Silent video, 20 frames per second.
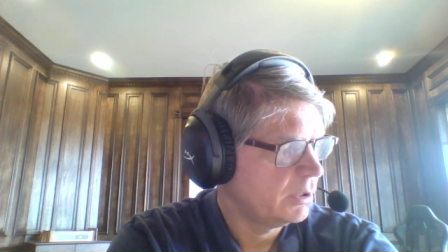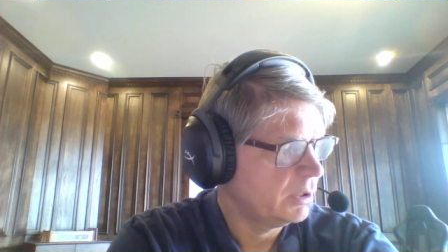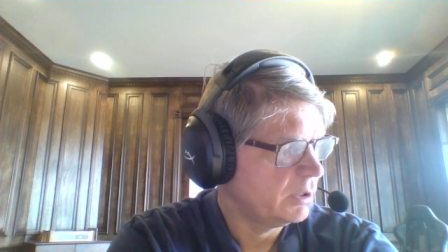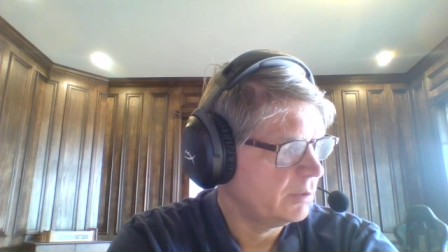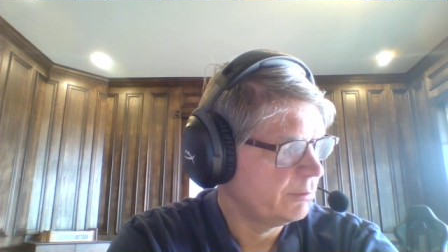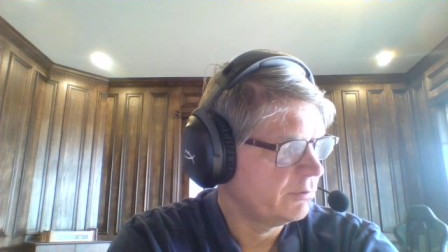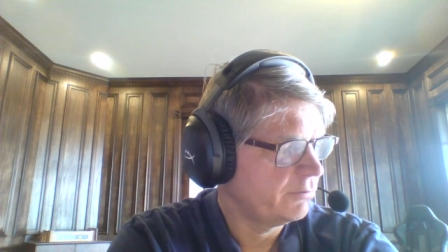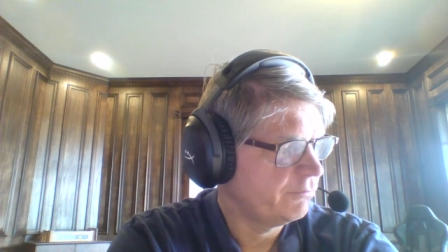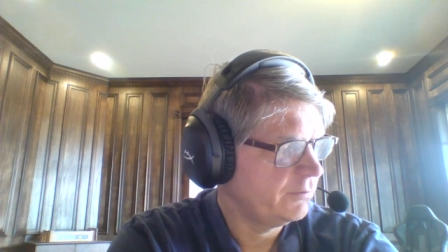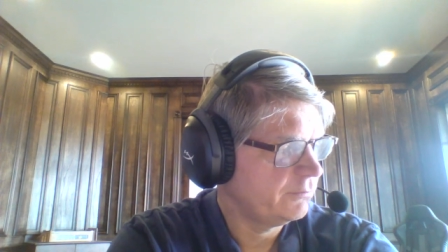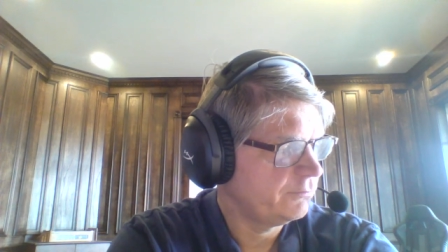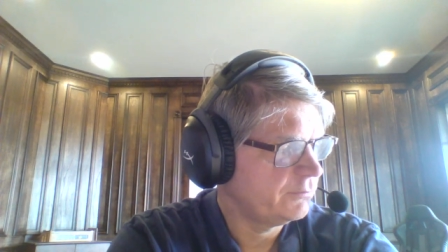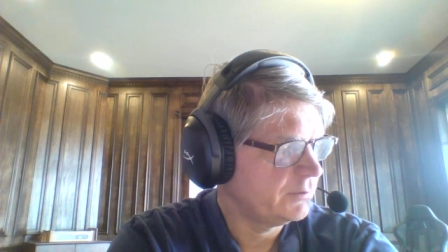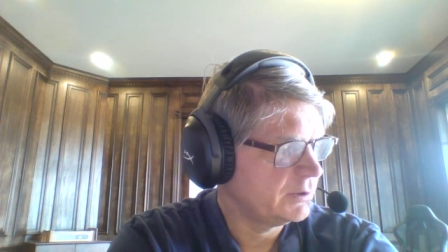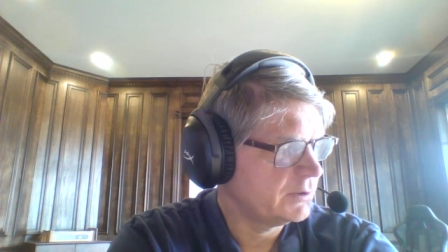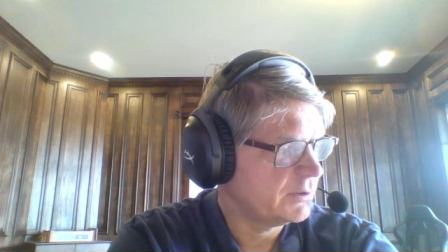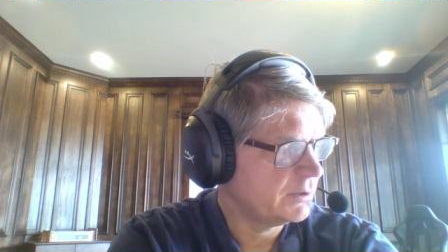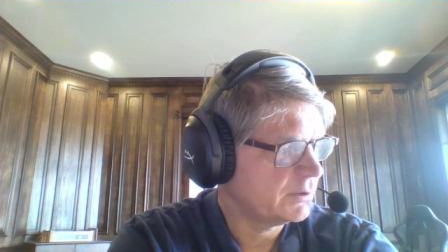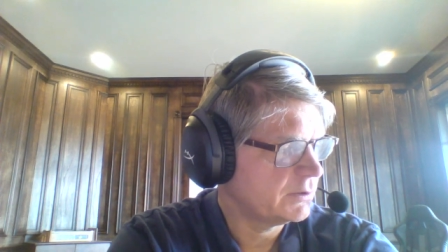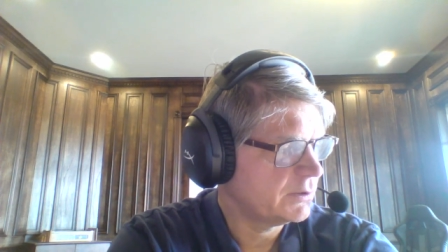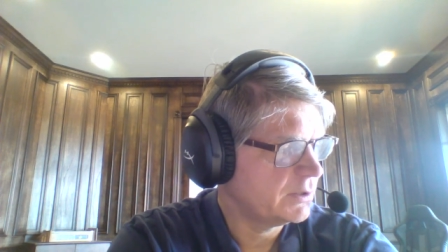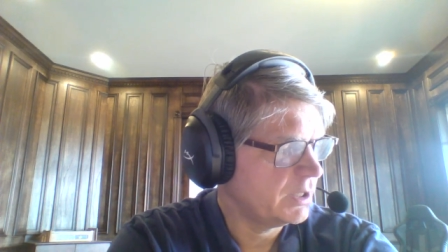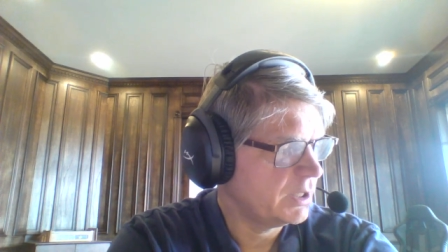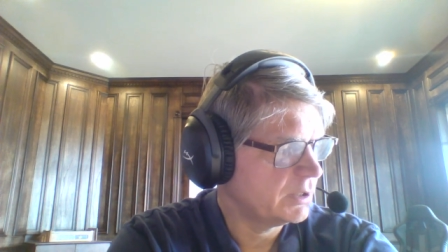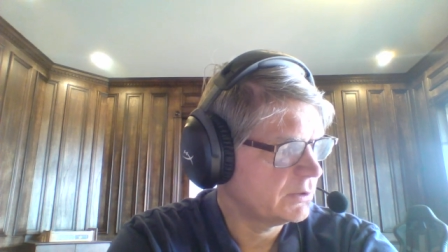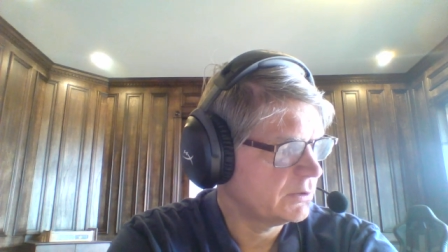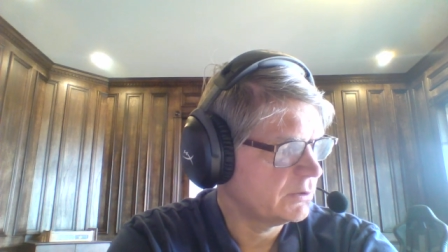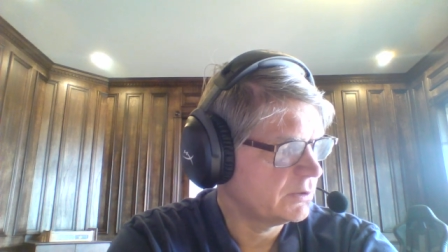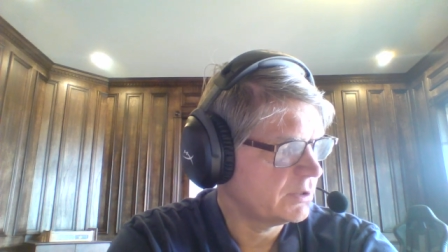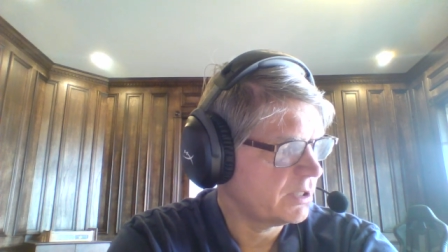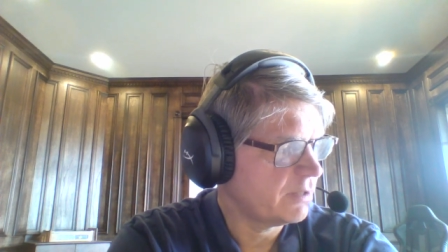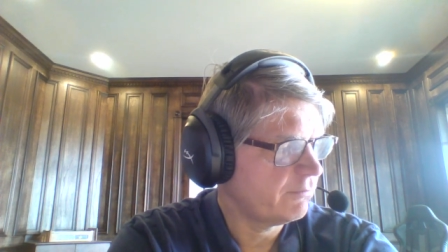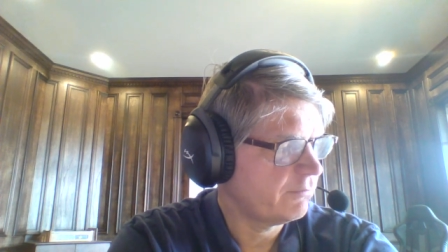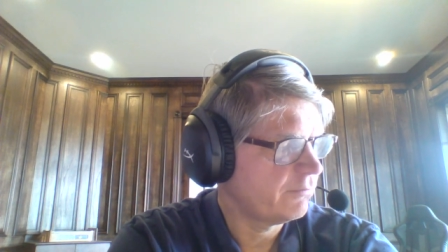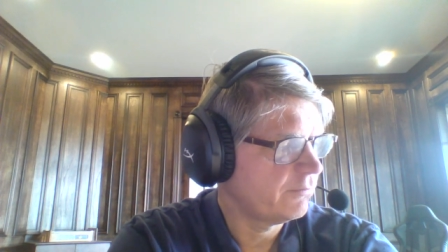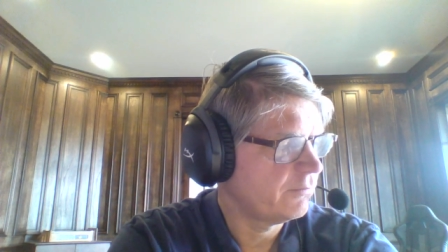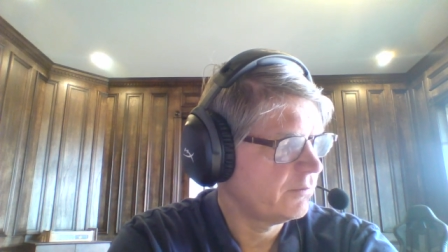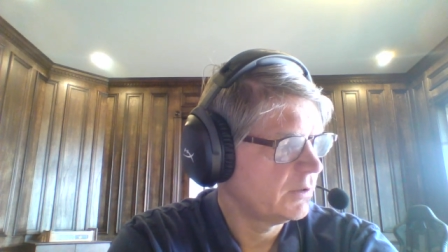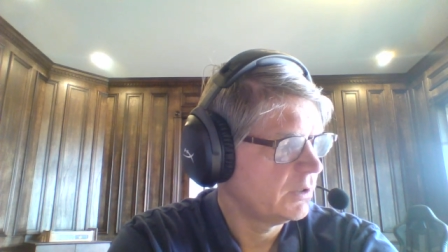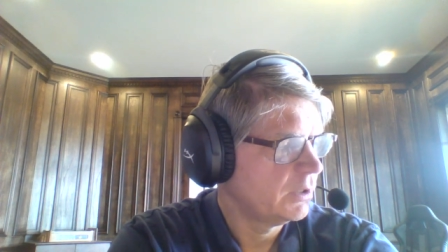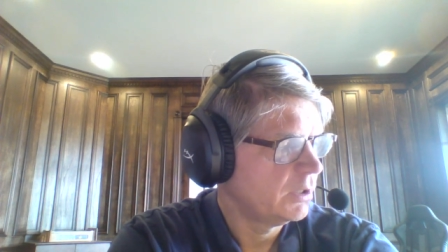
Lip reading: Number 56, the answer is F.